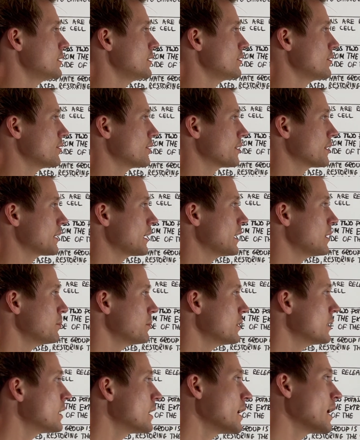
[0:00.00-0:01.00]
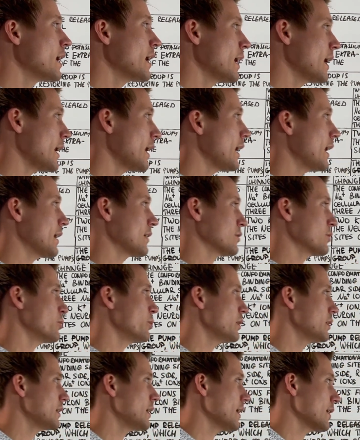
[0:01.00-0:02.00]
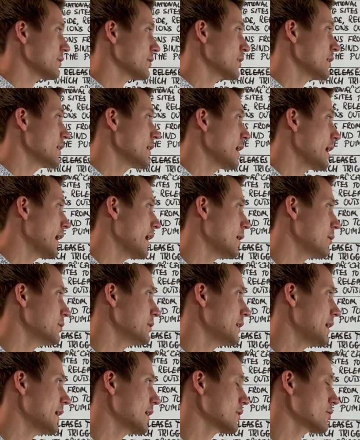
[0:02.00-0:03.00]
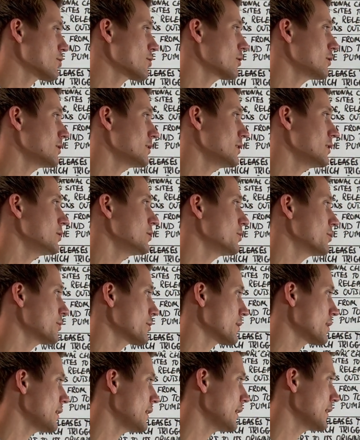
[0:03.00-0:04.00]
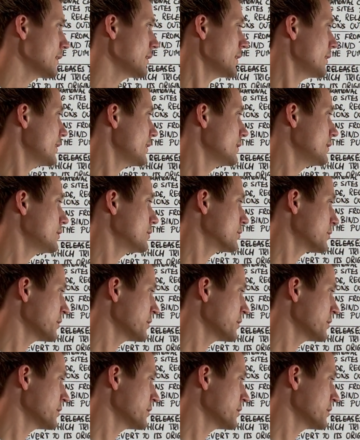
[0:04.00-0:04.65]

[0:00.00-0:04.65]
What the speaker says: each step, as well as how it actually looks like in